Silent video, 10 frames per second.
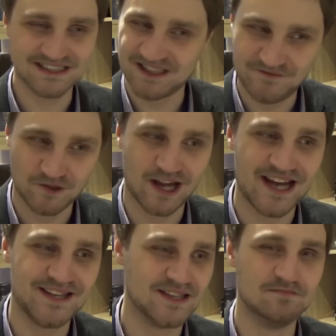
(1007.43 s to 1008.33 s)
and if you
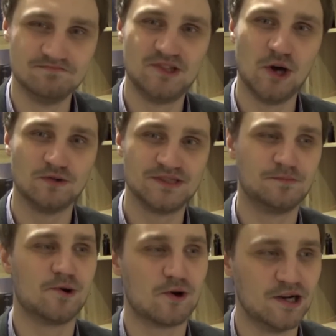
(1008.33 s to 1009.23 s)
like them, go
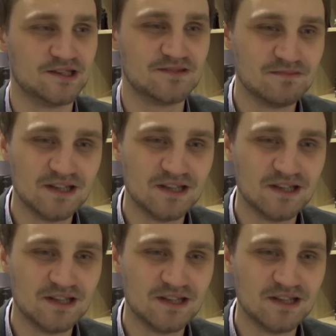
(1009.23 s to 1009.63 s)
support